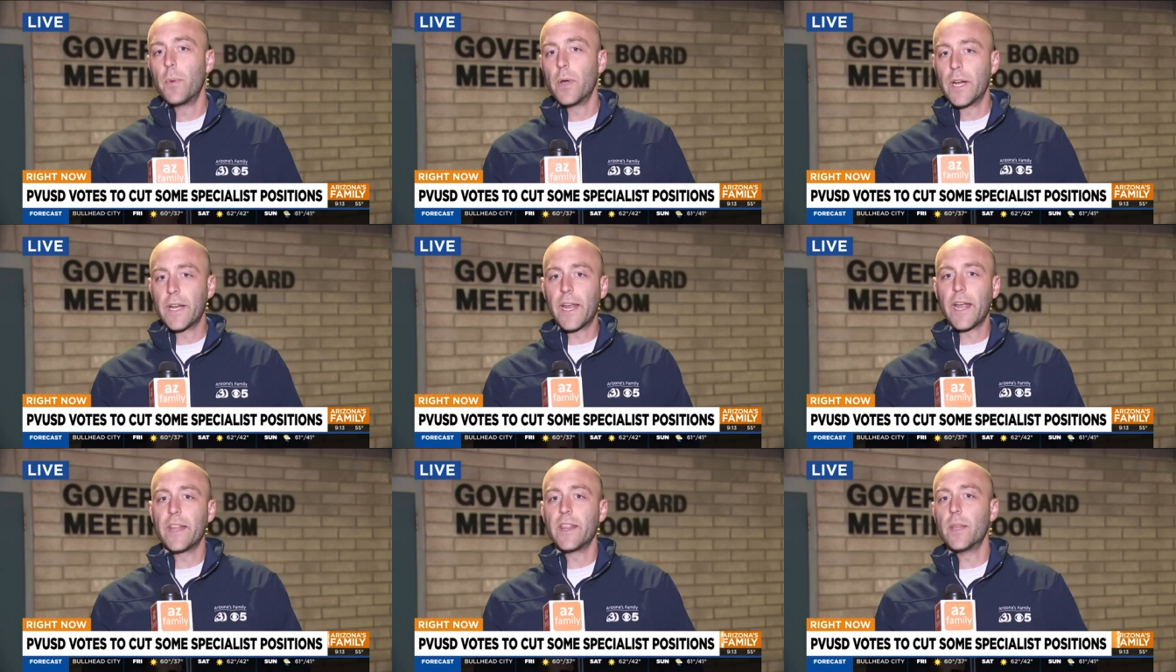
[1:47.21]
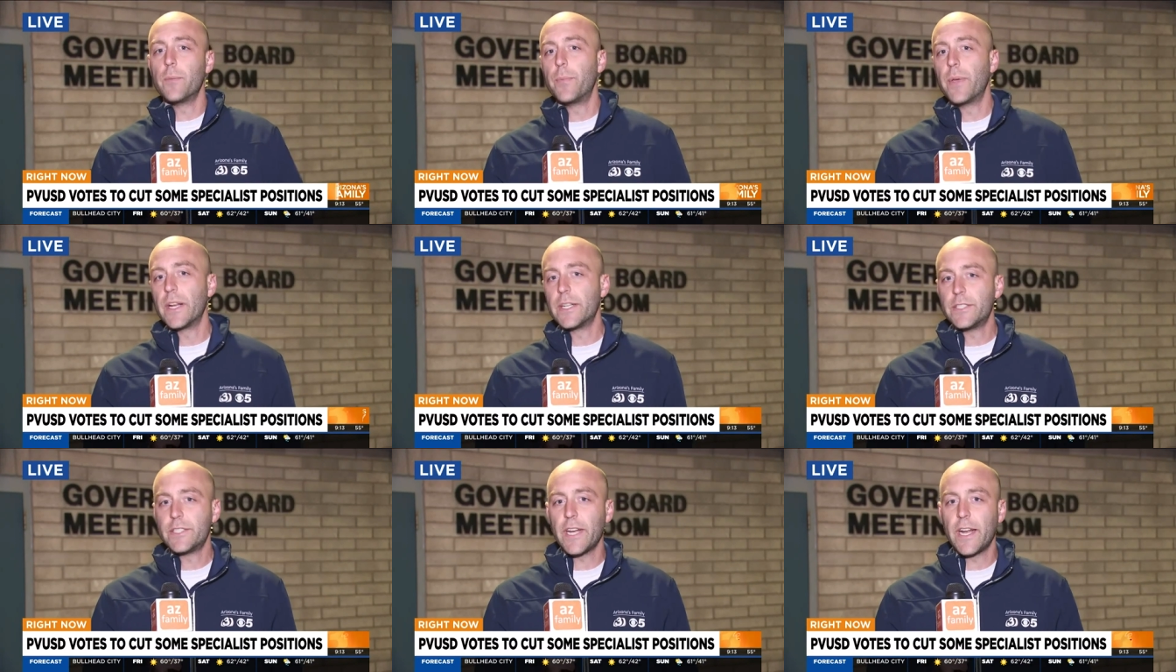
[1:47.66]
But again, the
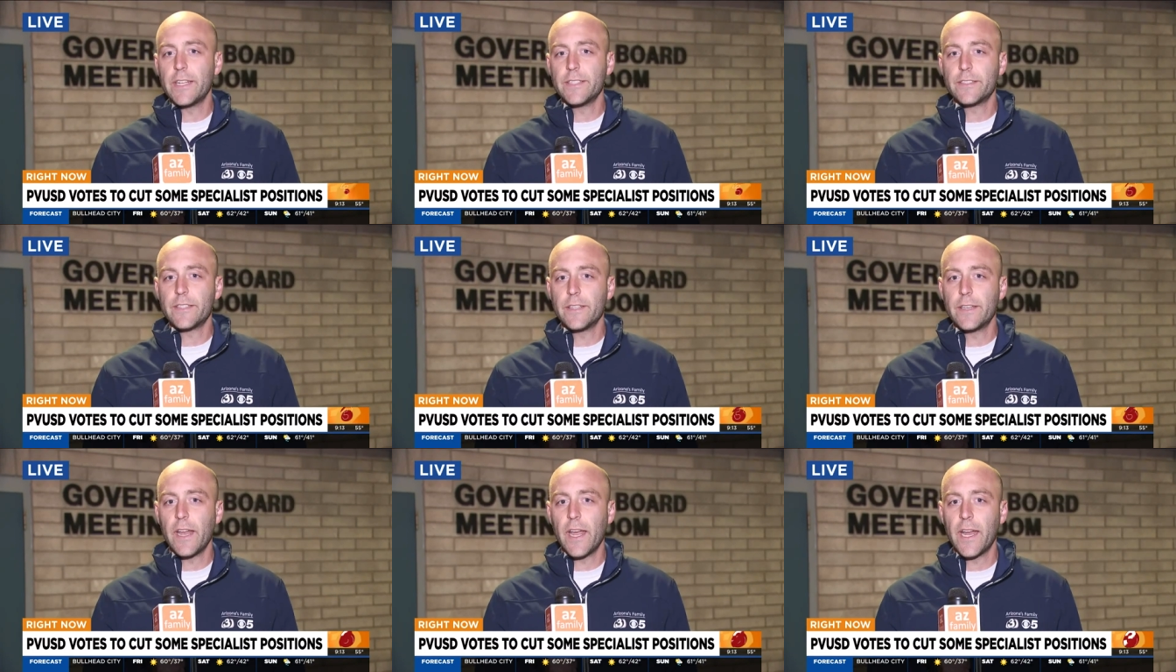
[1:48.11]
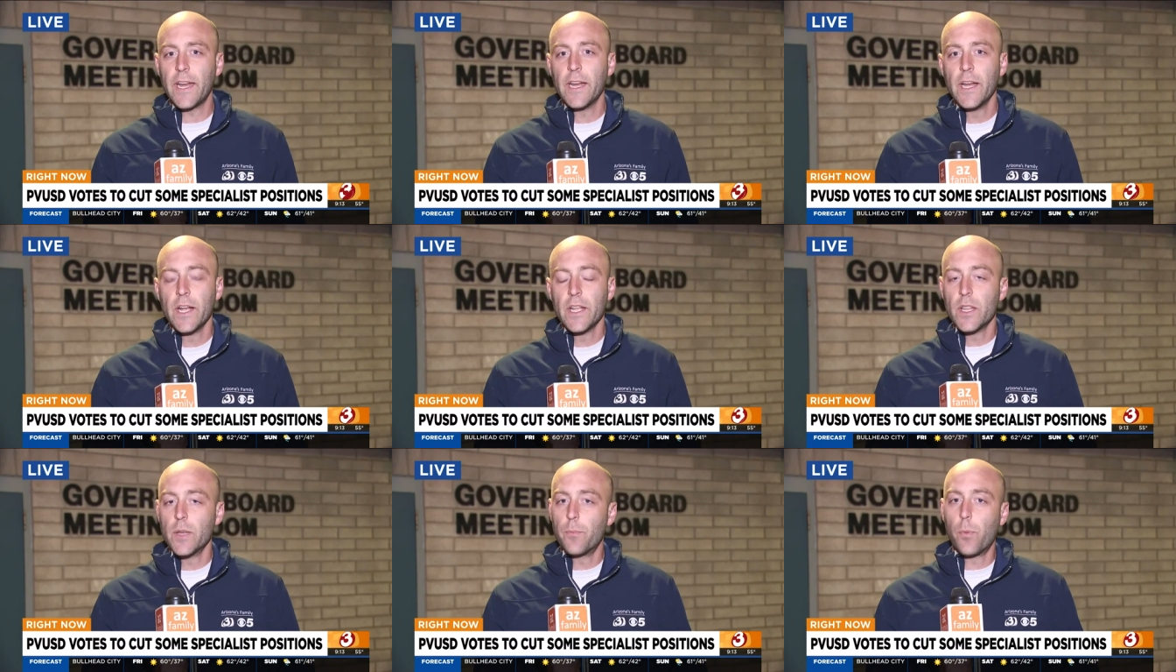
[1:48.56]
big change
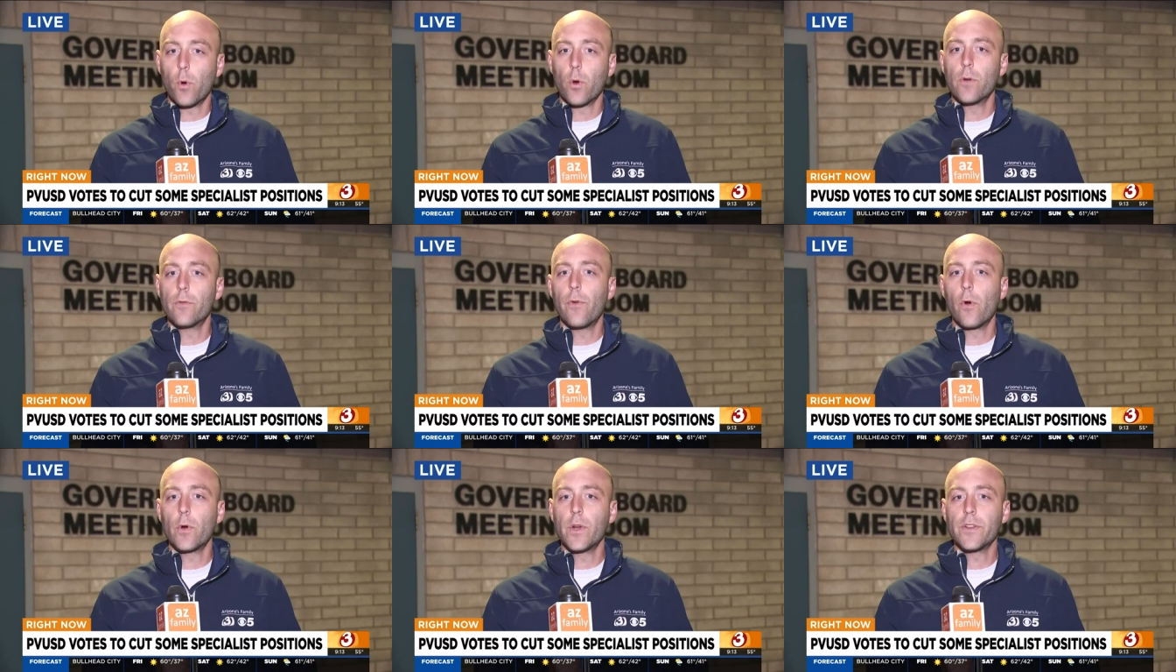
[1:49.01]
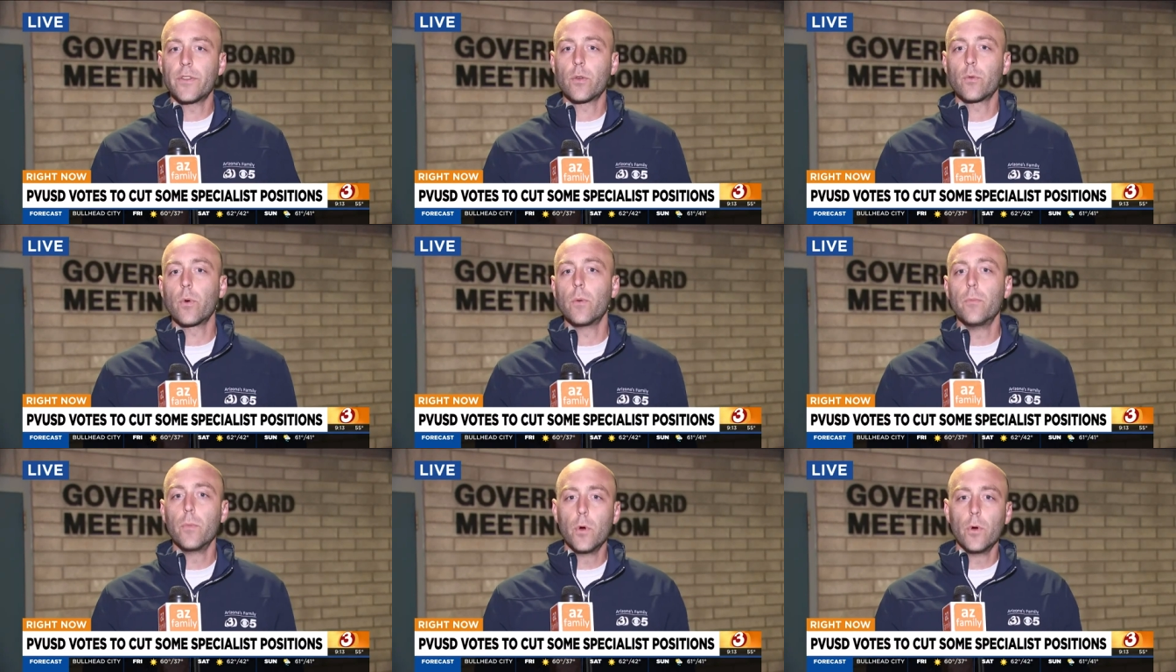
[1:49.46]
today, the board voting
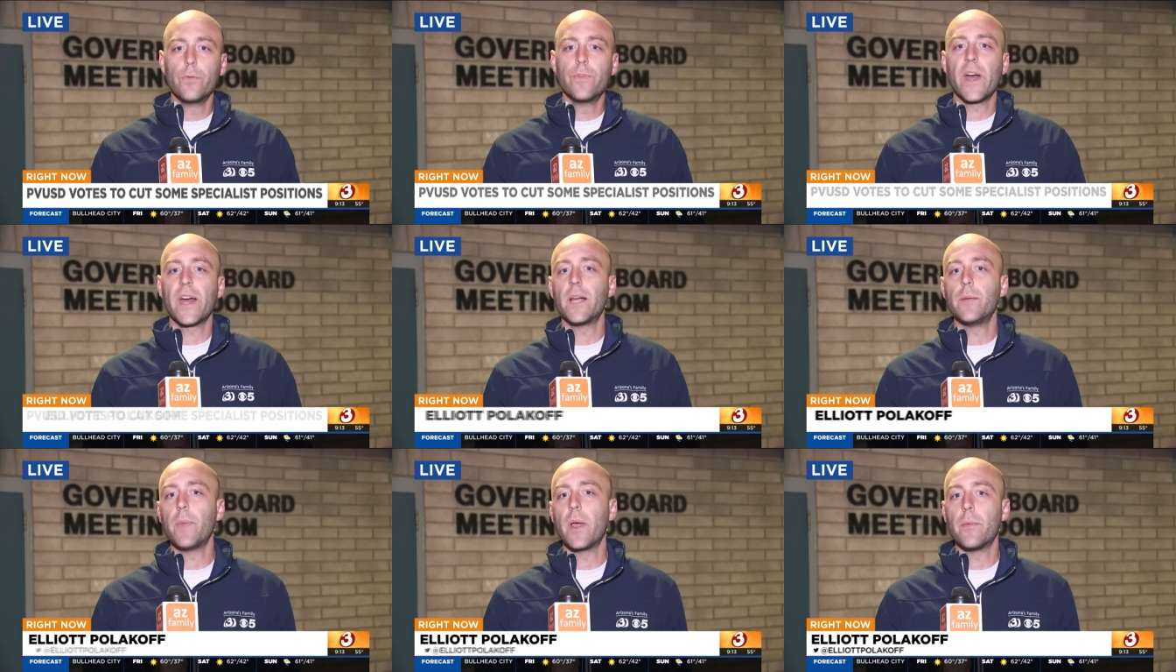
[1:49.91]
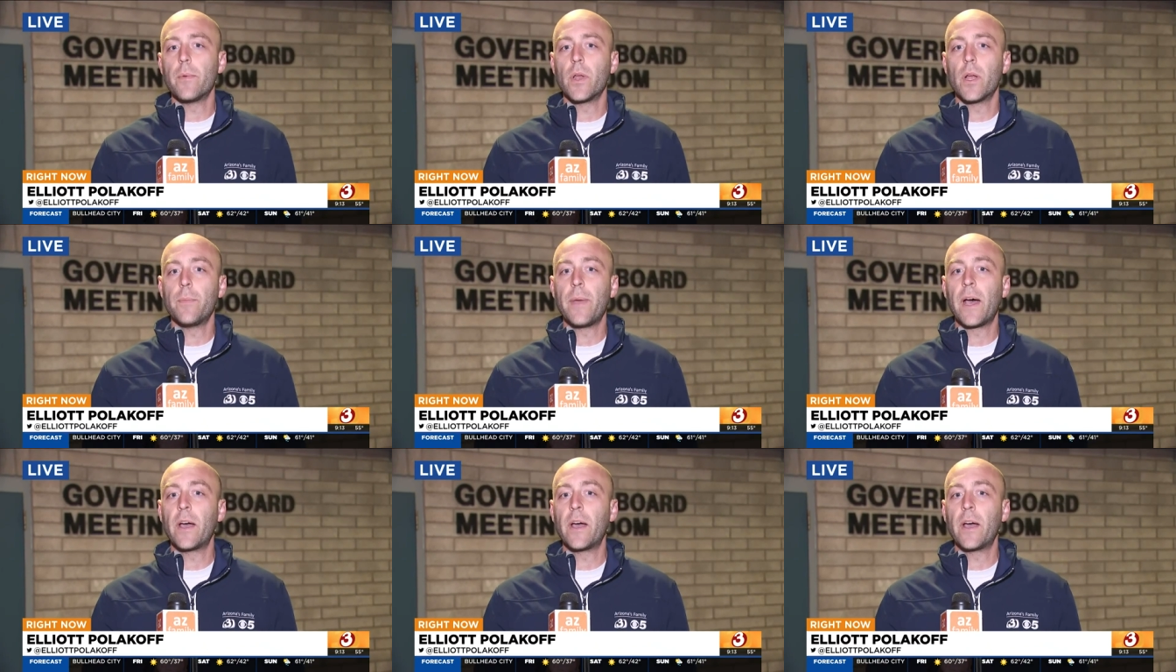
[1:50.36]
to remove that amendment